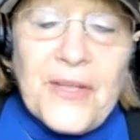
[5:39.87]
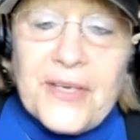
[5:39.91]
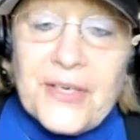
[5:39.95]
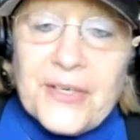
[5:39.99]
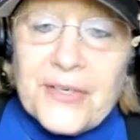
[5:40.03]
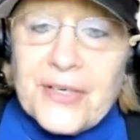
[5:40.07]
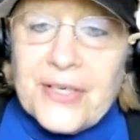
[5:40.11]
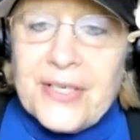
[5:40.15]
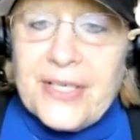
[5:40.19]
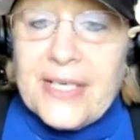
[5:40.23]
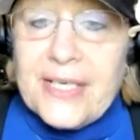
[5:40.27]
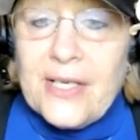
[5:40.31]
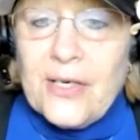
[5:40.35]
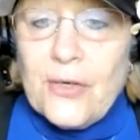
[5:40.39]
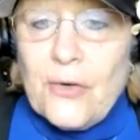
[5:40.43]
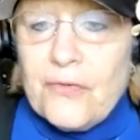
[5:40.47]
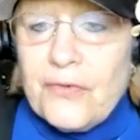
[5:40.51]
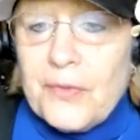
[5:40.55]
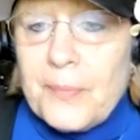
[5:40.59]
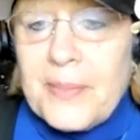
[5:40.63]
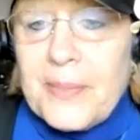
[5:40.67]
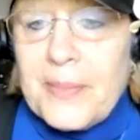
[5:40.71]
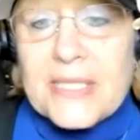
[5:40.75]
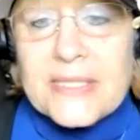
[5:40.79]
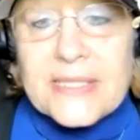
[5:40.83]
think you're going to get
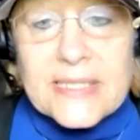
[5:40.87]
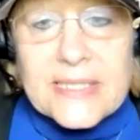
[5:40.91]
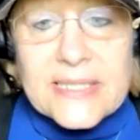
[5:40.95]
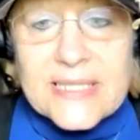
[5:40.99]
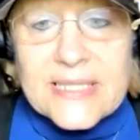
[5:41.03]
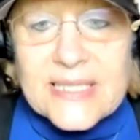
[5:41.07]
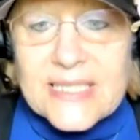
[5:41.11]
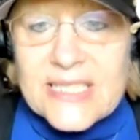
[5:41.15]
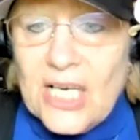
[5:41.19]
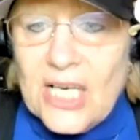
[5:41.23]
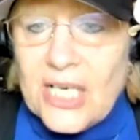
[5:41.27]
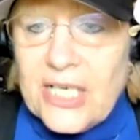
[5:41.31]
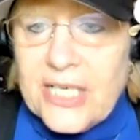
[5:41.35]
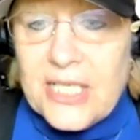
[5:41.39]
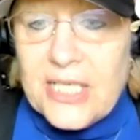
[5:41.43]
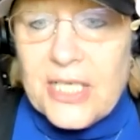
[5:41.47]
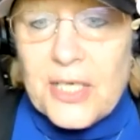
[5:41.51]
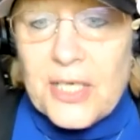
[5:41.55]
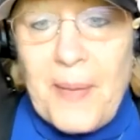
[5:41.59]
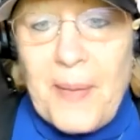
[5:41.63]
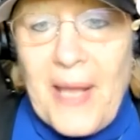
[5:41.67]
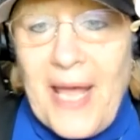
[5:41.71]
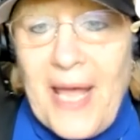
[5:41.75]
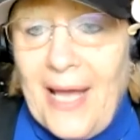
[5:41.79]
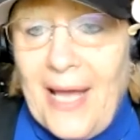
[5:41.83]
over because it's stuck in
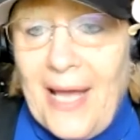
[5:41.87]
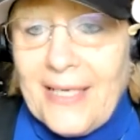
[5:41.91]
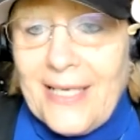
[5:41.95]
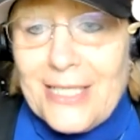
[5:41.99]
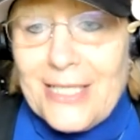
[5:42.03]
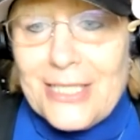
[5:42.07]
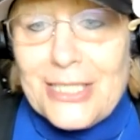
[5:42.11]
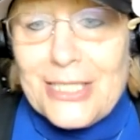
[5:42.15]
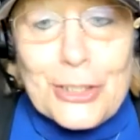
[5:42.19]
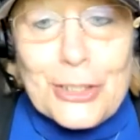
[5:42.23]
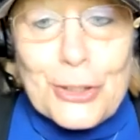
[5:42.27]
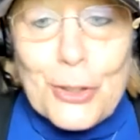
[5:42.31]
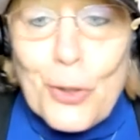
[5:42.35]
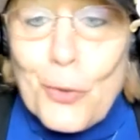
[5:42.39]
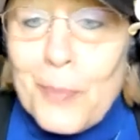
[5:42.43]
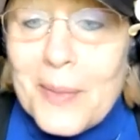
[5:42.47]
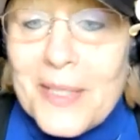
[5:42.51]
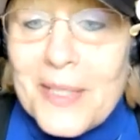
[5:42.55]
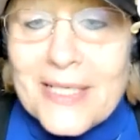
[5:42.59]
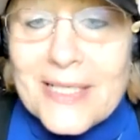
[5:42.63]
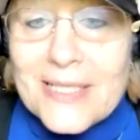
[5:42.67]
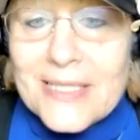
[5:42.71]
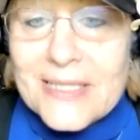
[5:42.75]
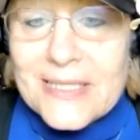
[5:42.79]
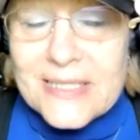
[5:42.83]
your package and
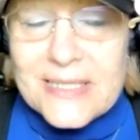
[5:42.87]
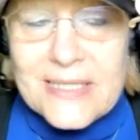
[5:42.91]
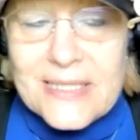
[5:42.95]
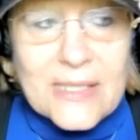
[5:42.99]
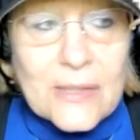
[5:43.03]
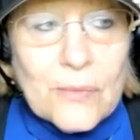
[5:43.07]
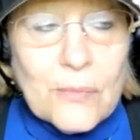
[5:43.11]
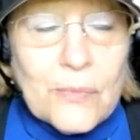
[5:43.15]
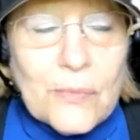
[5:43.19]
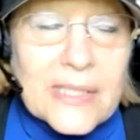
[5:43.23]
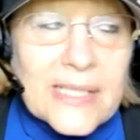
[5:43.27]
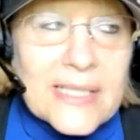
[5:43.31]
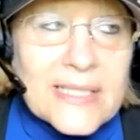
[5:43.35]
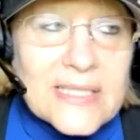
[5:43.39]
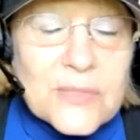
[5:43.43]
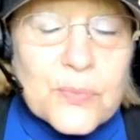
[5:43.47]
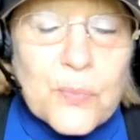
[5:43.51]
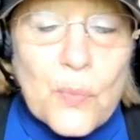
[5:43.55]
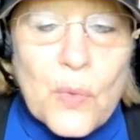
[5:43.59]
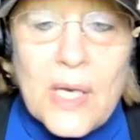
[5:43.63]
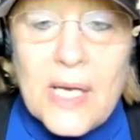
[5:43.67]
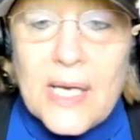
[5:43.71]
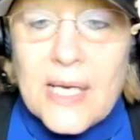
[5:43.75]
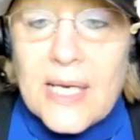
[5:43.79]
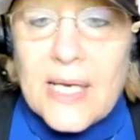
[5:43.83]
nobody can see it, well, guess
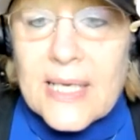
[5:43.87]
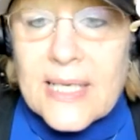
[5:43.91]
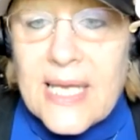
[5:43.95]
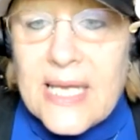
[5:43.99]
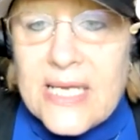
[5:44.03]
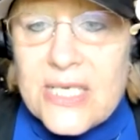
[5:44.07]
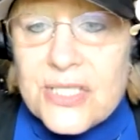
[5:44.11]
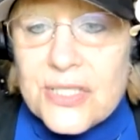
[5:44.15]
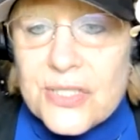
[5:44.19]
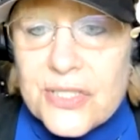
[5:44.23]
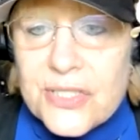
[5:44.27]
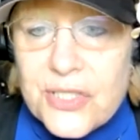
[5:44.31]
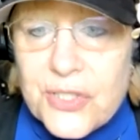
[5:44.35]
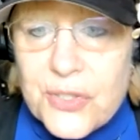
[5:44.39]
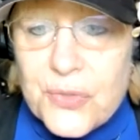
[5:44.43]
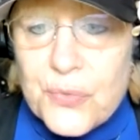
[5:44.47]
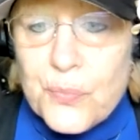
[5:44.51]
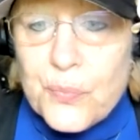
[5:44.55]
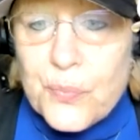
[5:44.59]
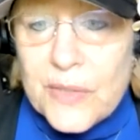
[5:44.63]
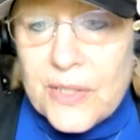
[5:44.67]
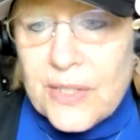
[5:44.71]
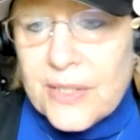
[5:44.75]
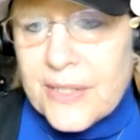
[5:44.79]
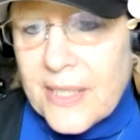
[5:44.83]
what? Occasionally you
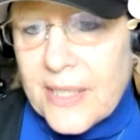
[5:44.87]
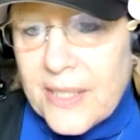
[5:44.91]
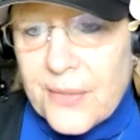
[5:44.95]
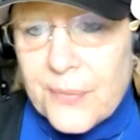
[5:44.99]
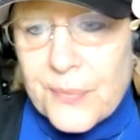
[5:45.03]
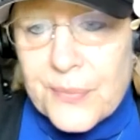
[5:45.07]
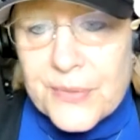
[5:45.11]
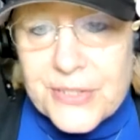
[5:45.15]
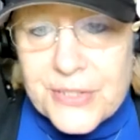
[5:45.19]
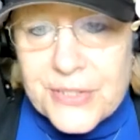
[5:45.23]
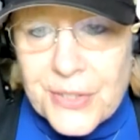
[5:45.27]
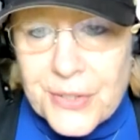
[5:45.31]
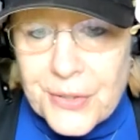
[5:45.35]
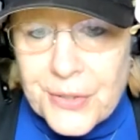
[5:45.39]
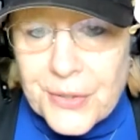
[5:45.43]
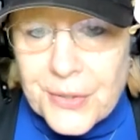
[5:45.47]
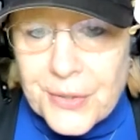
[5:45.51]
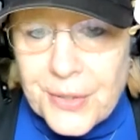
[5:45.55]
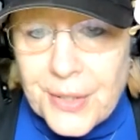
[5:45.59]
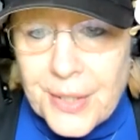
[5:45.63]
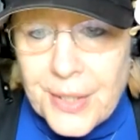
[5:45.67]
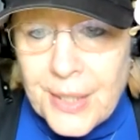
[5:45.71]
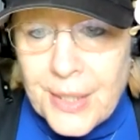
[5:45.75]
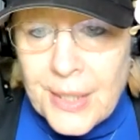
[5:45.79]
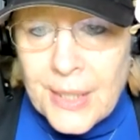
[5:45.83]
will get a return.